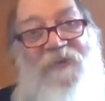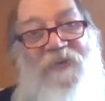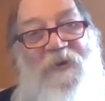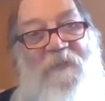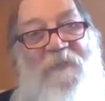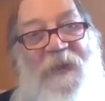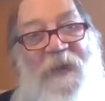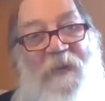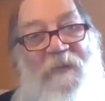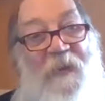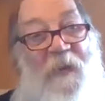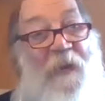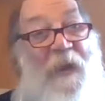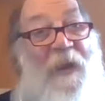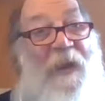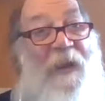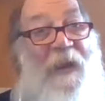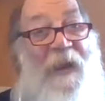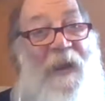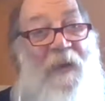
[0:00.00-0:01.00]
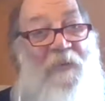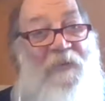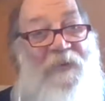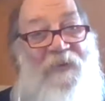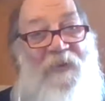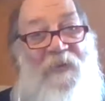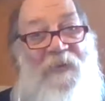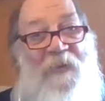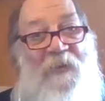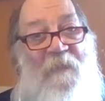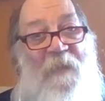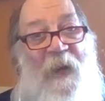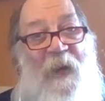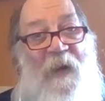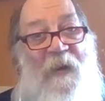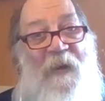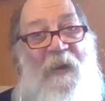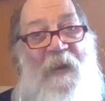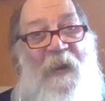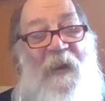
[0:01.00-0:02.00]
to be in there. He would turn them on,
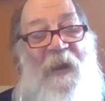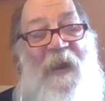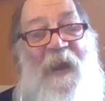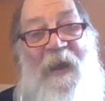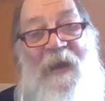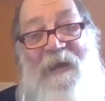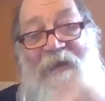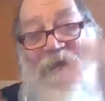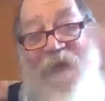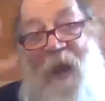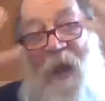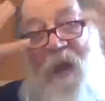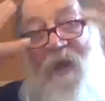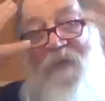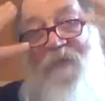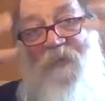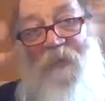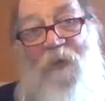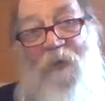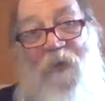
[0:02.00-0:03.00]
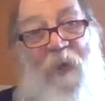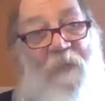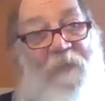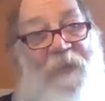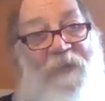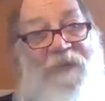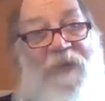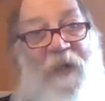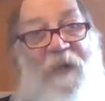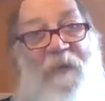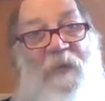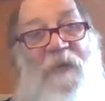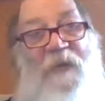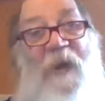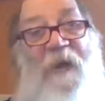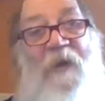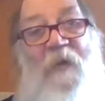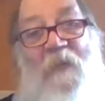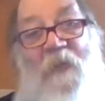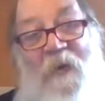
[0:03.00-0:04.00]
and his eyes blew up. His head looked like a
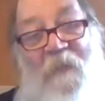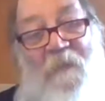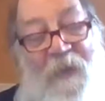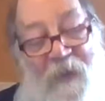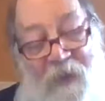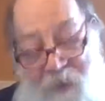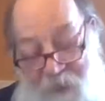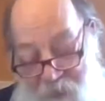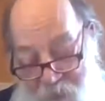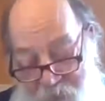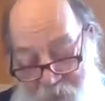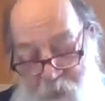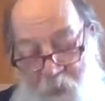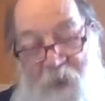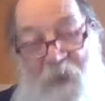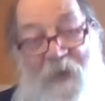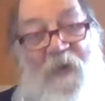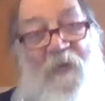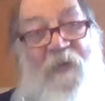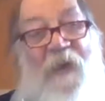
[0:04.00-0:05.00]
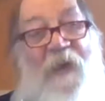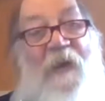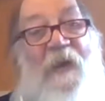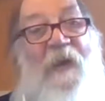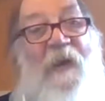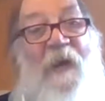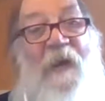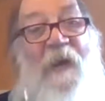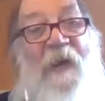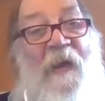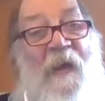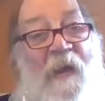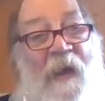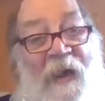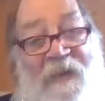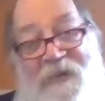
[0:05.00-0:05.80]
watermelon. He was wondering. At